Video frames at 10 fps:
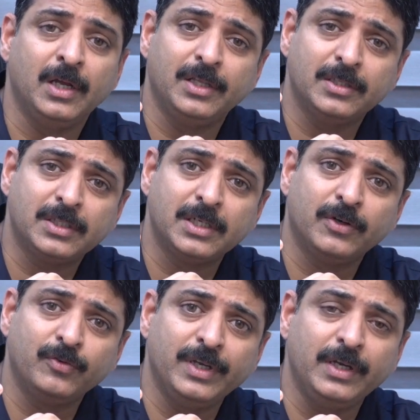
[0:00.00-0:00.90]
Instead
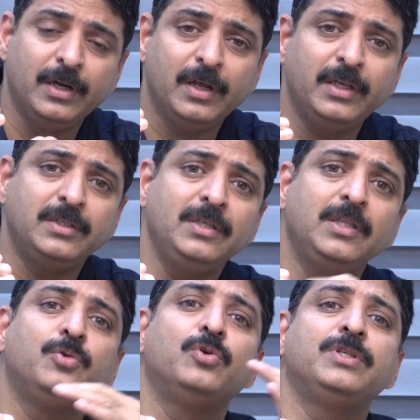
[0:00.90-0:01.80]
of increasing
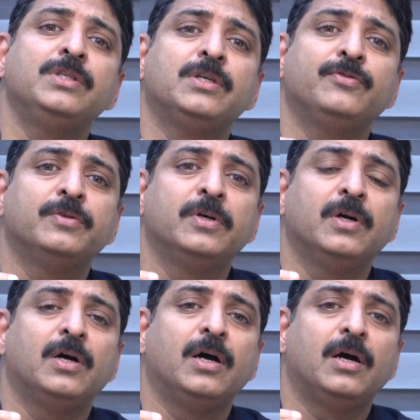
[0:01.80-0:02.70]
the dosage of
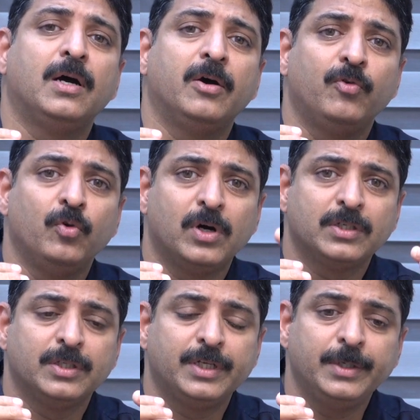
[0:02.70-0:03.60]

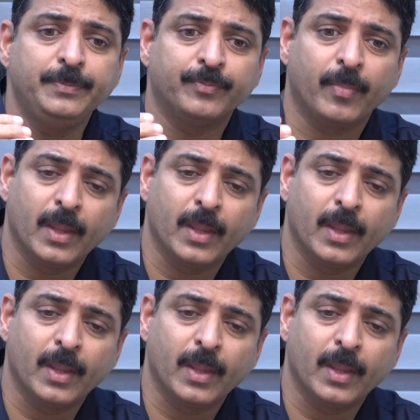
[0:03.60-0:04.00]
fluoxetine,